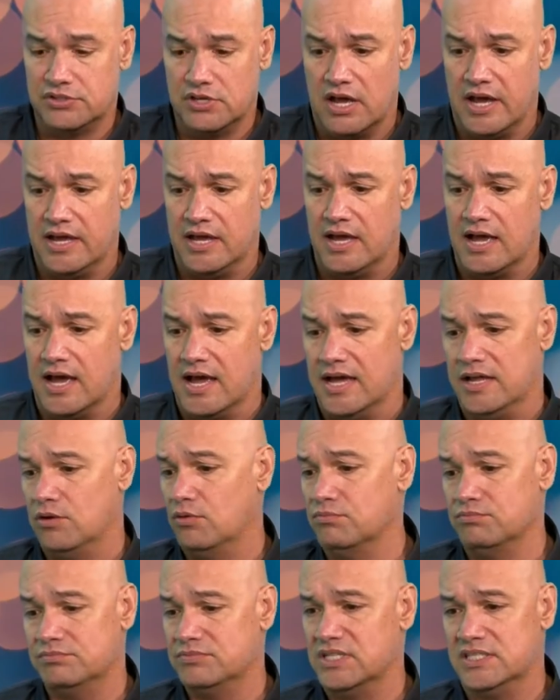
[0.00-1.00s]
I, I
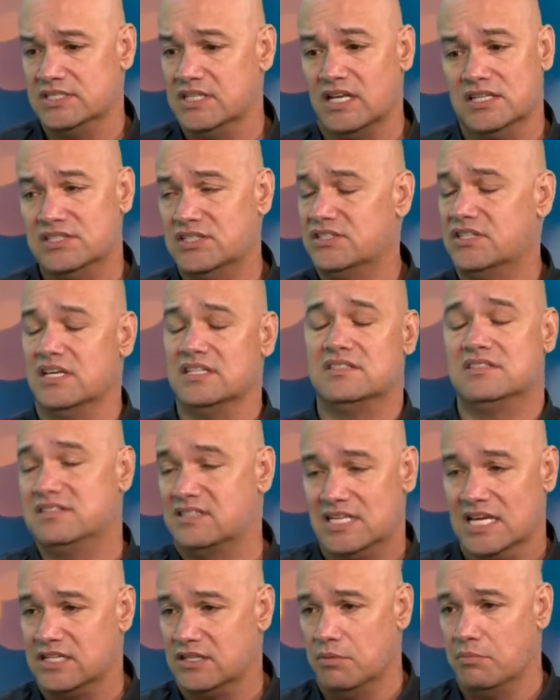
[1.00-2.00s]
don't, it's not just like
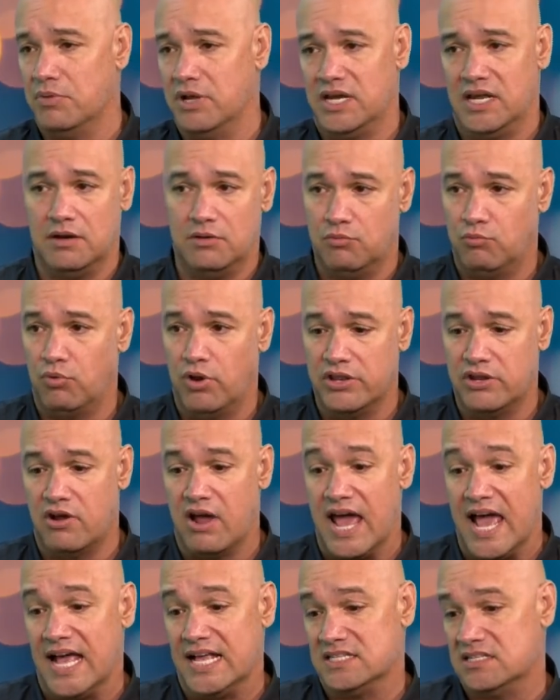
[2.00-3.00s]
take their money and run their
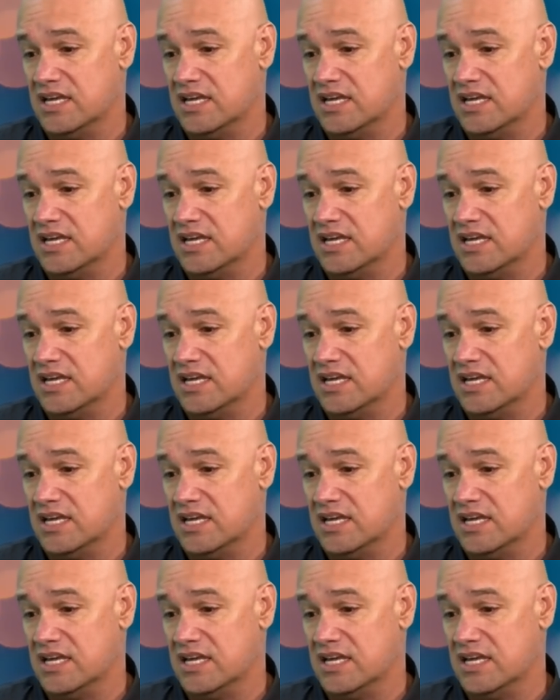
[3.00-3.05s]
ads.